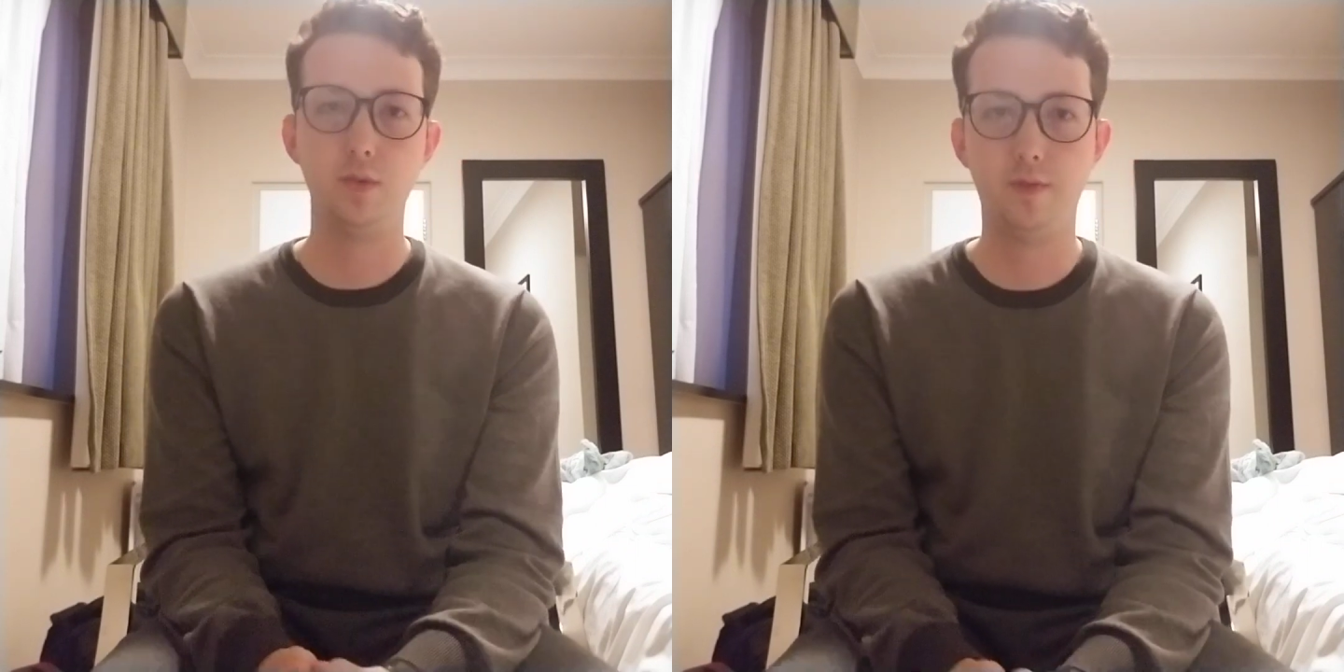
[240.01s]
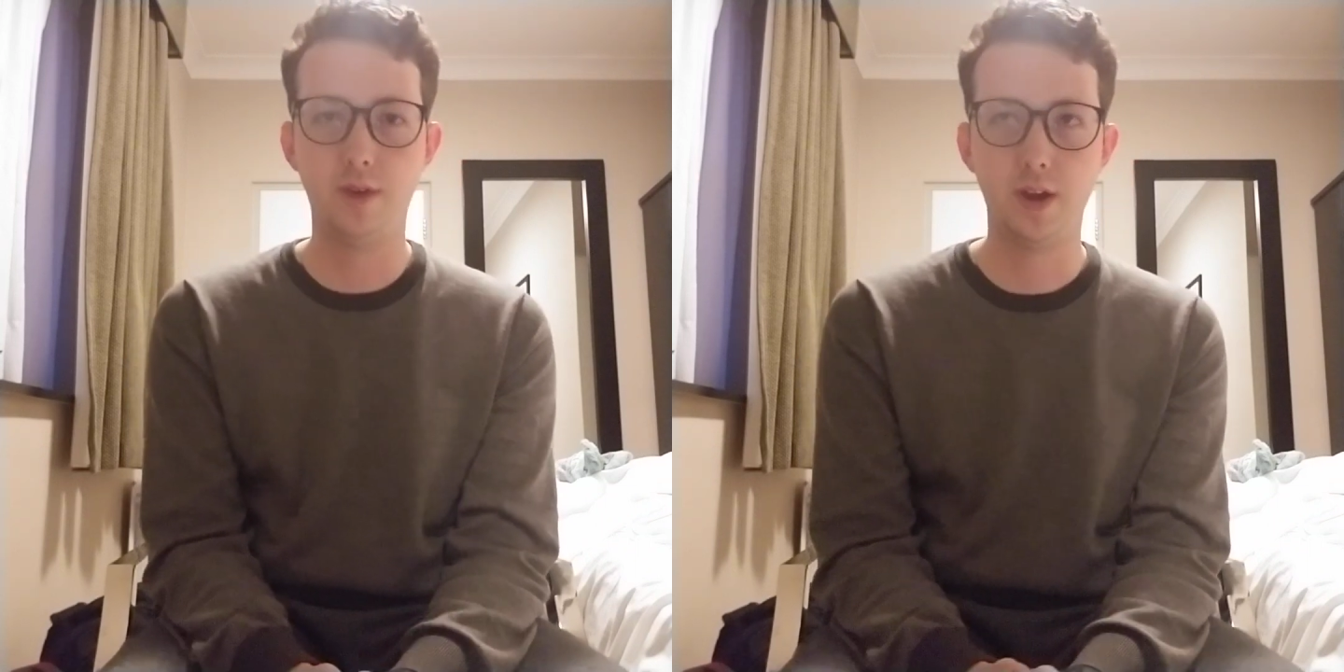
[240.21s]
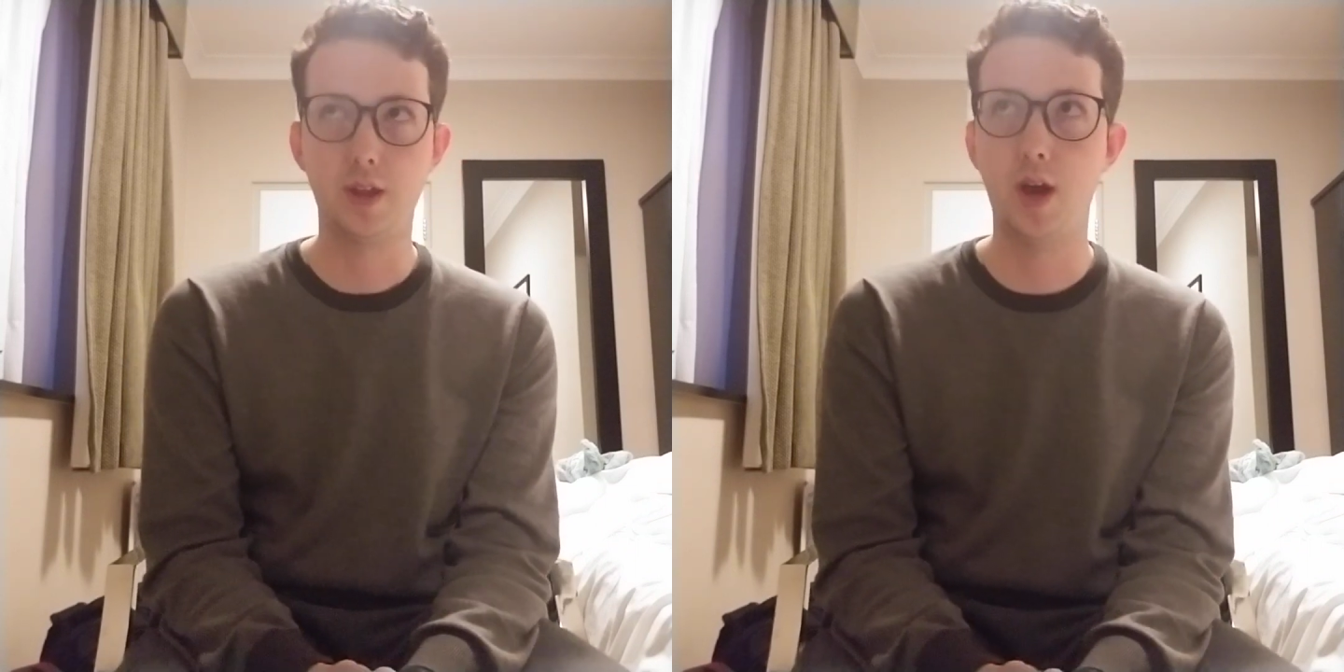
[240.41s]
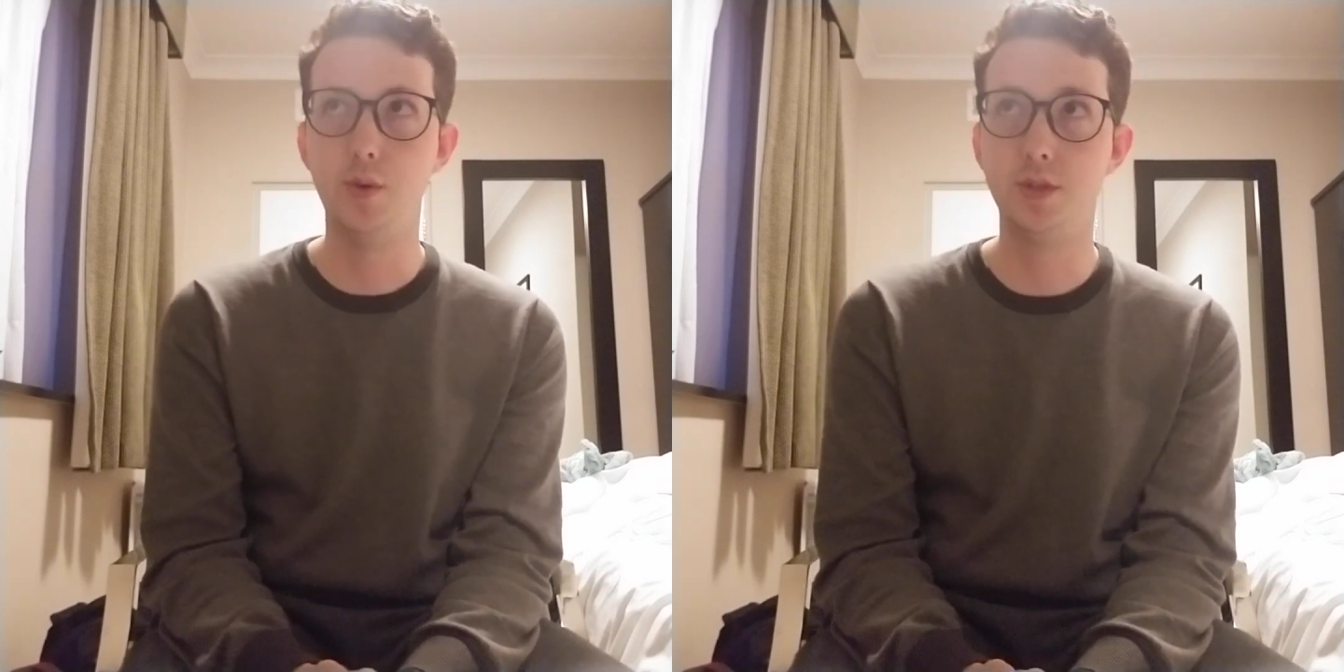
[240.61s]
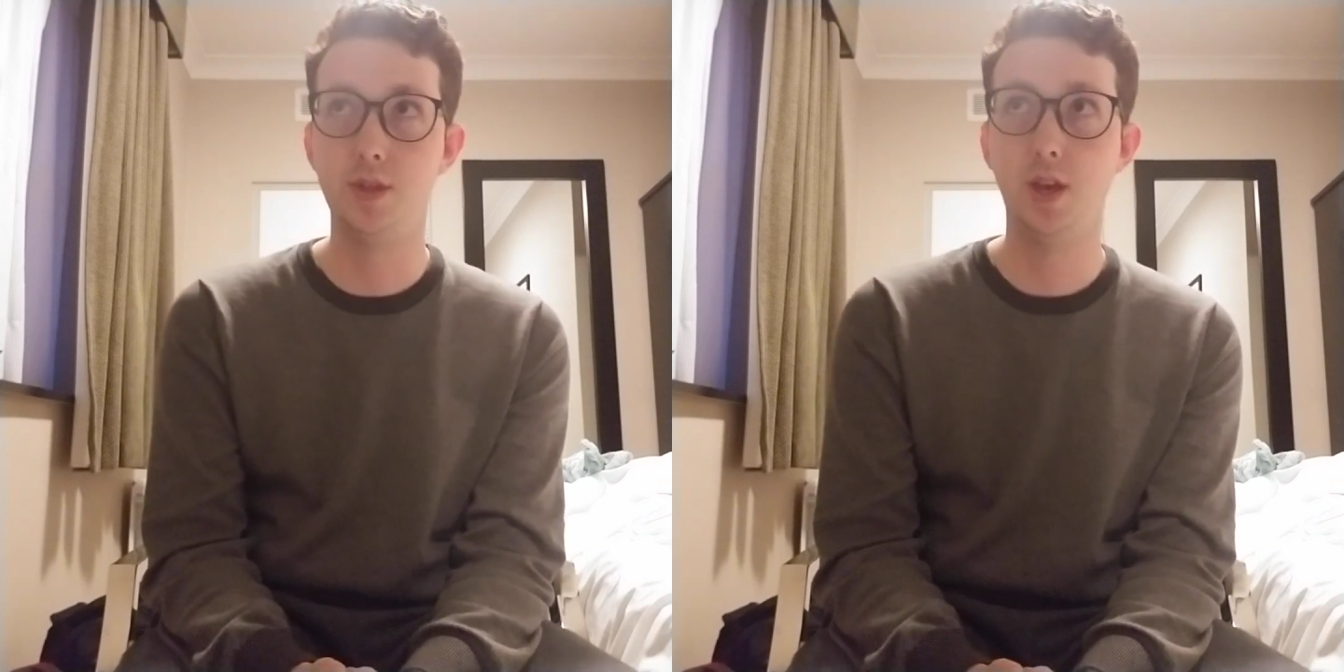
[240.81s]
effect, I
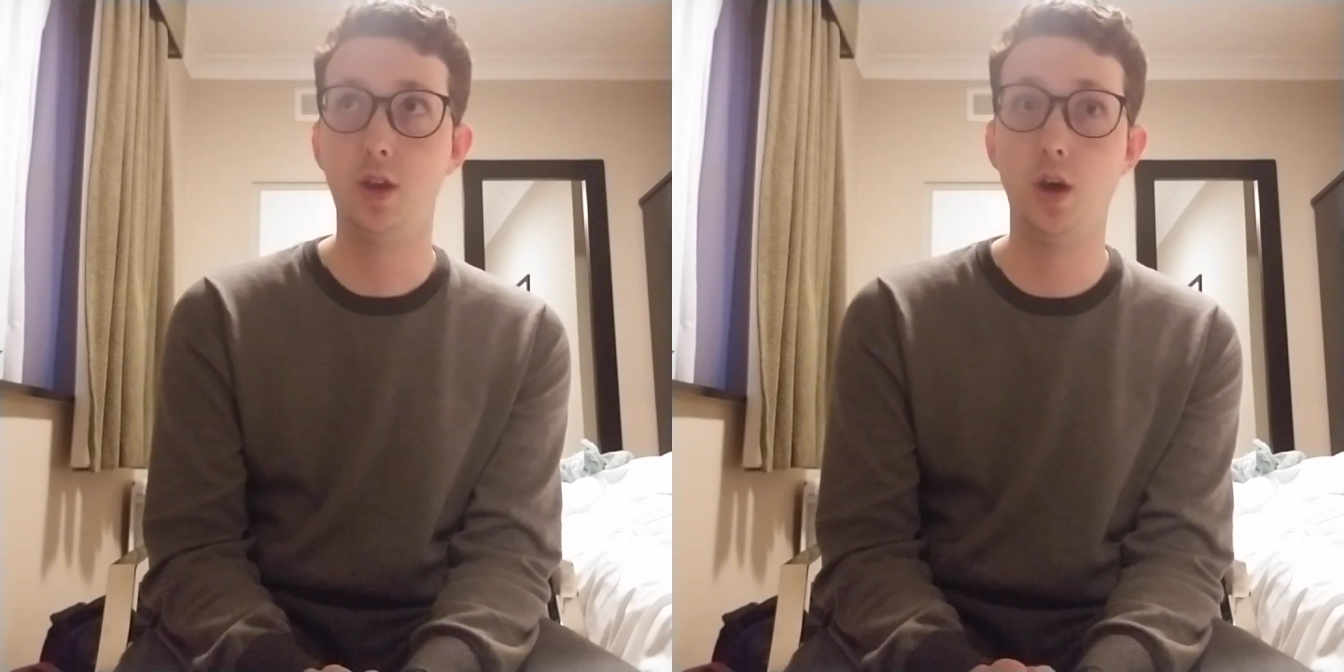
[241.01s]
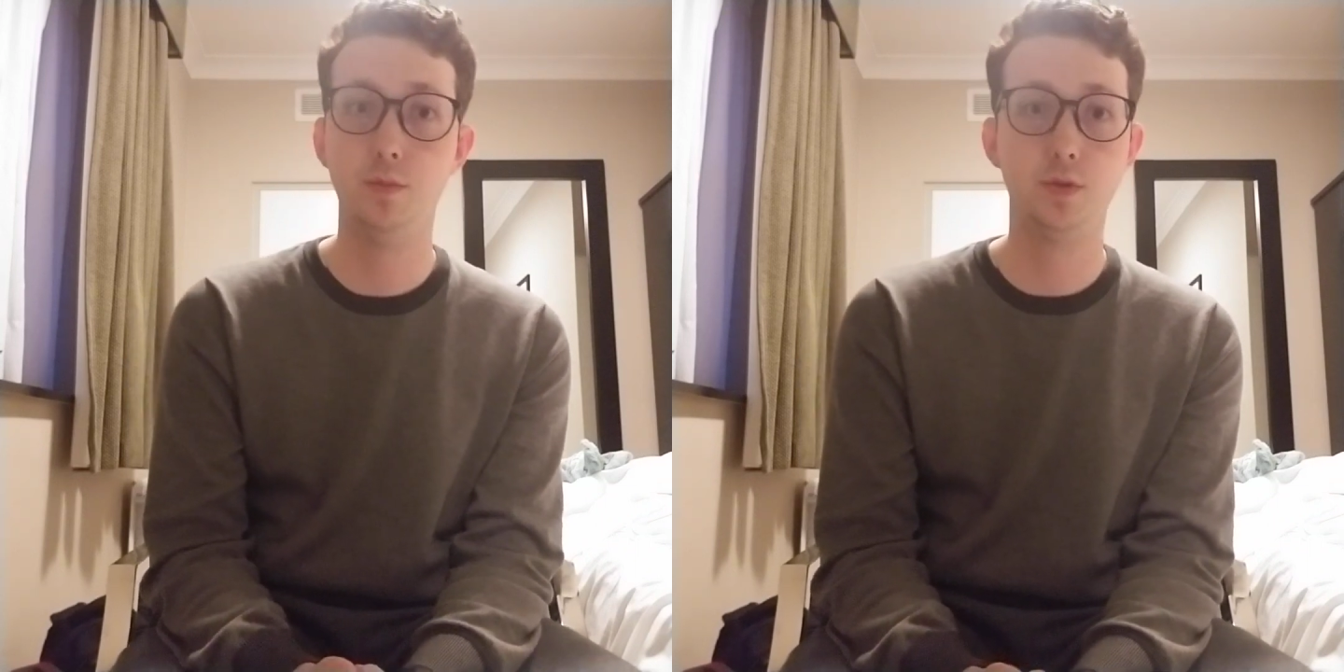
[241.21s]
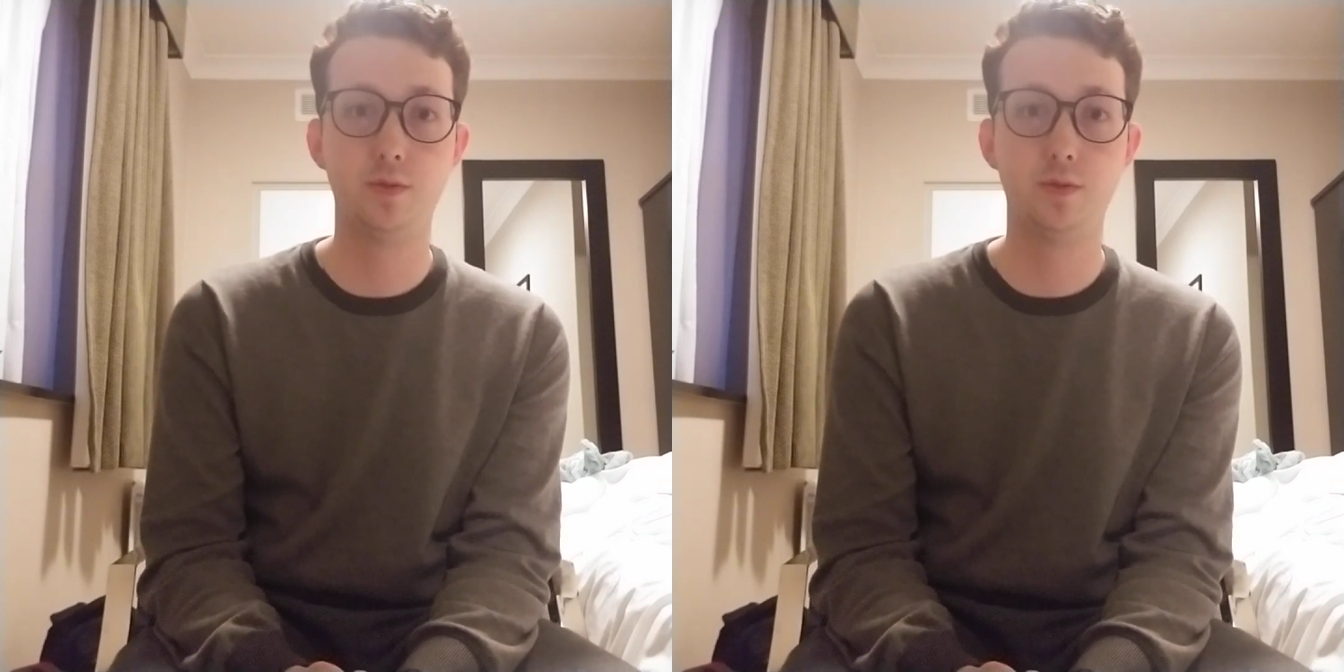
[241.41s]
would say, comes